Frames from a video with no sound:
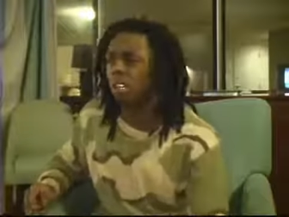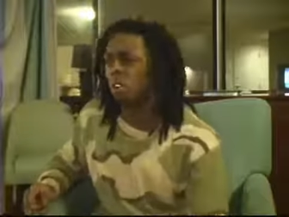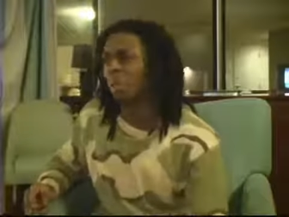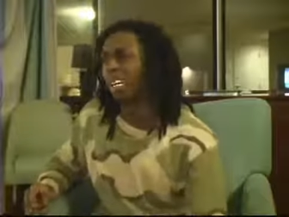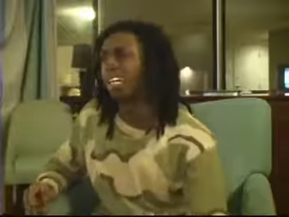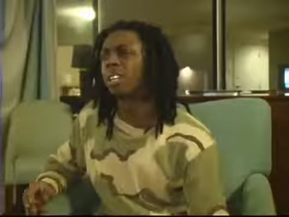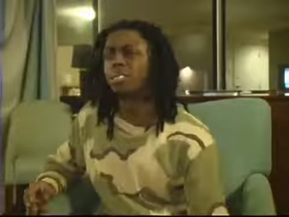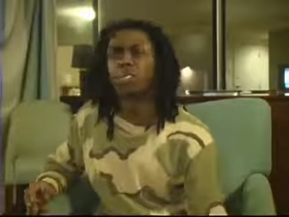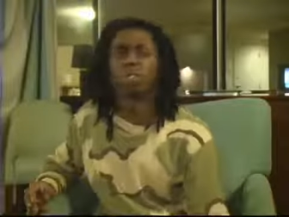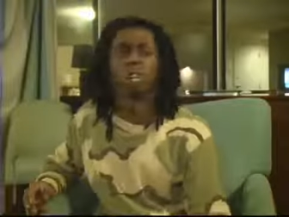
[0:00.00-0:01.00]
when I look
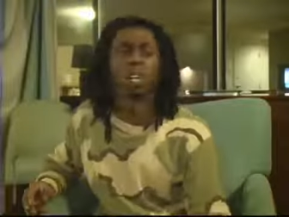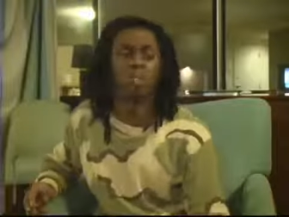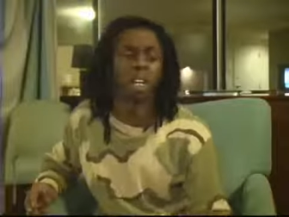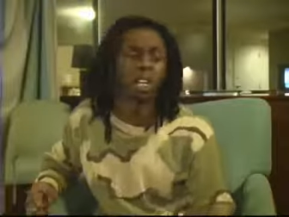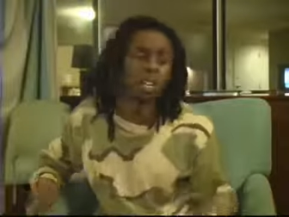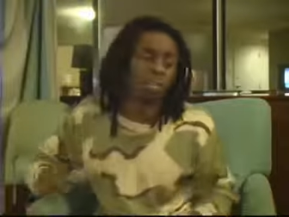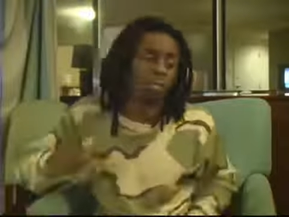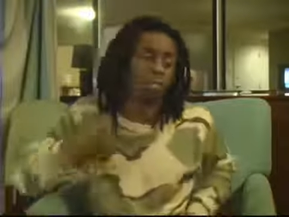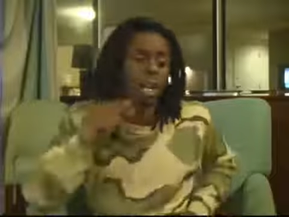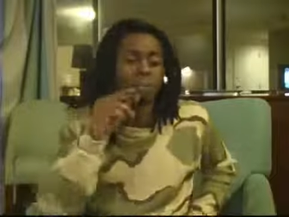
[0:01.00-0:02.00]
for rappers,
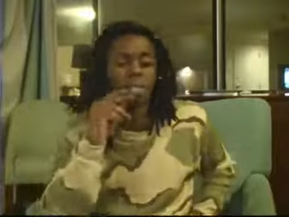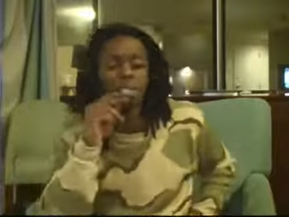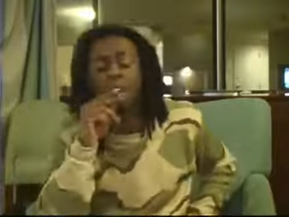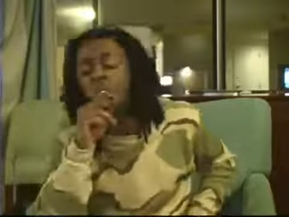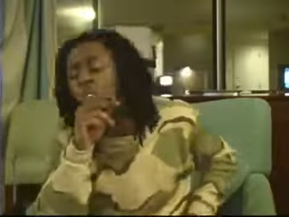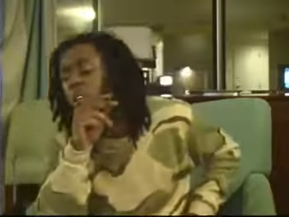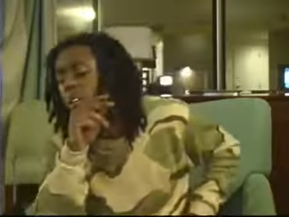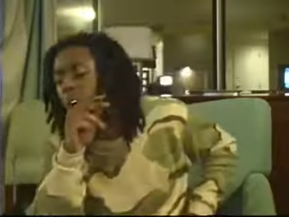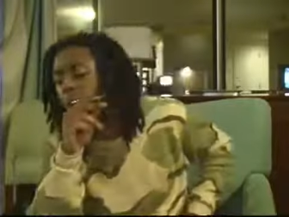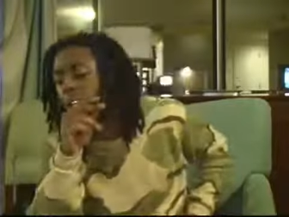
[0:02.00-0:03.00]

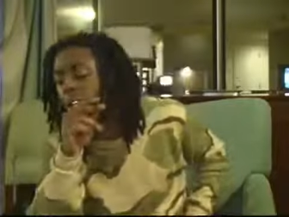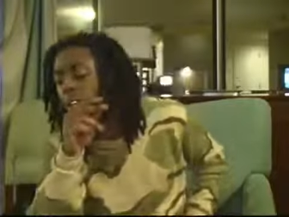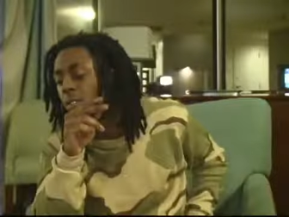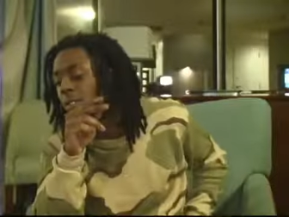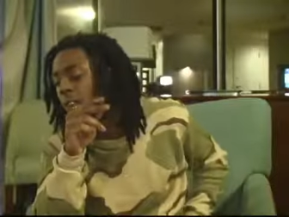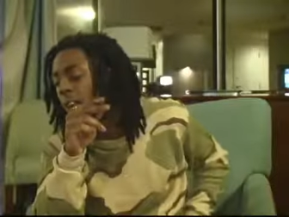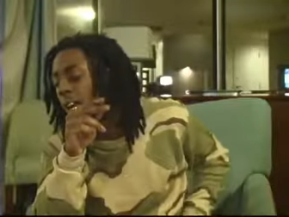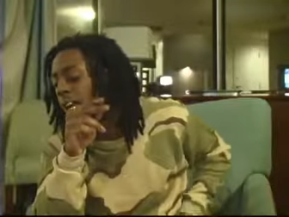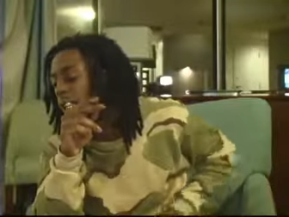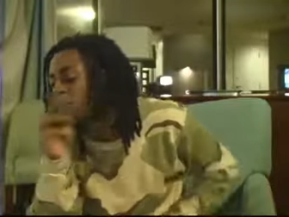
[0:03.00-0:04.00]
I didn't look for the
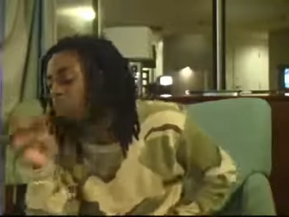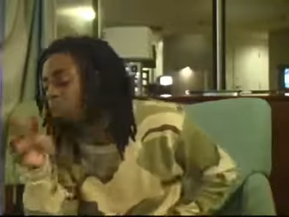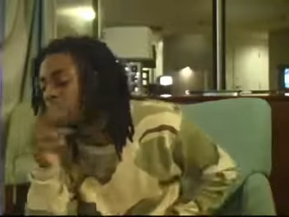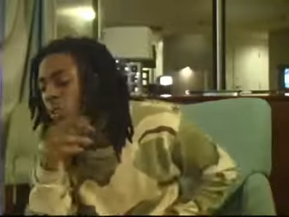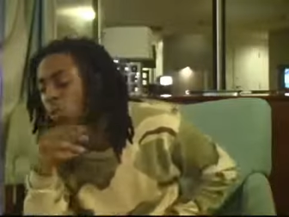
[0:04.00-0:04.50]
hottest spitter,